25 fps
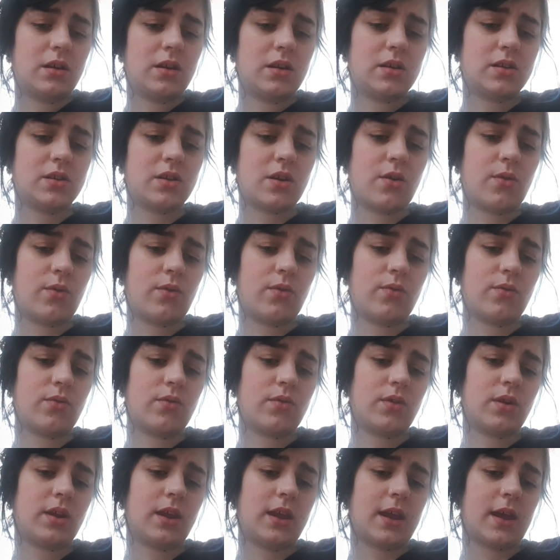So
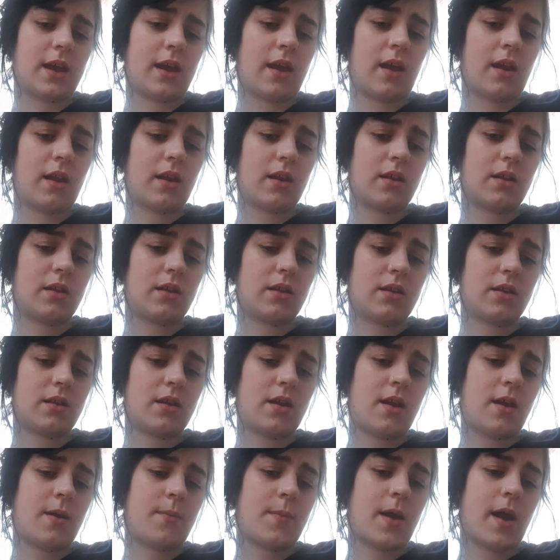yeah,
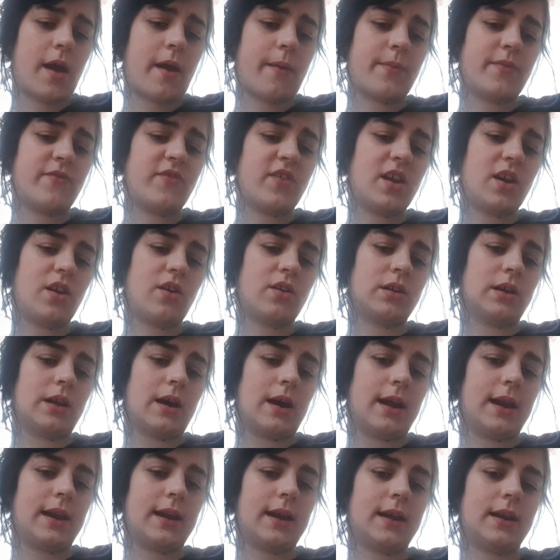I've been reading
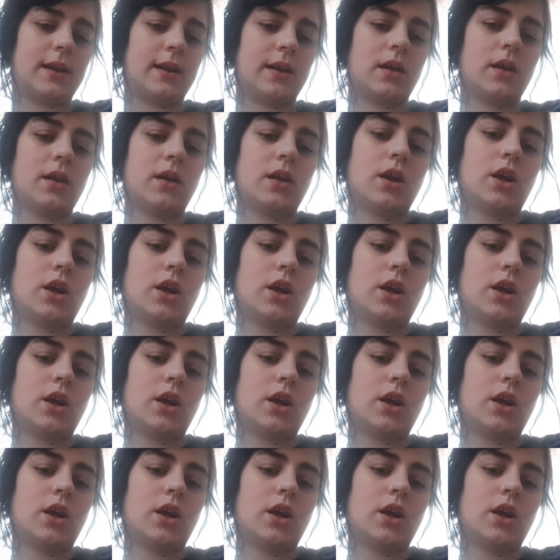online, and